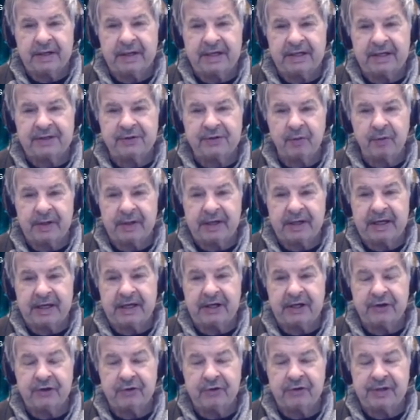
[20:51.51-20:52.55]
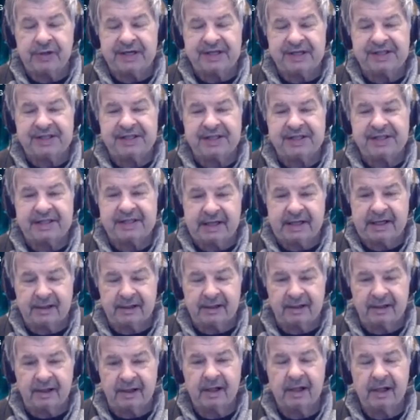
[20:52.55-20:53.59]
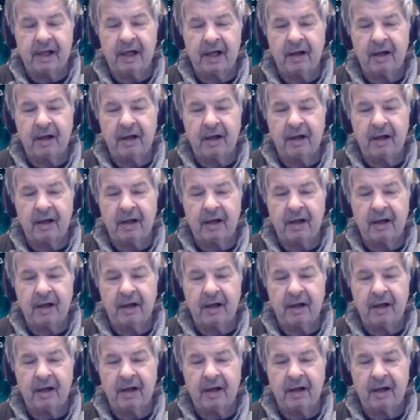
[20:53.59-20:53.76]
is we need to distill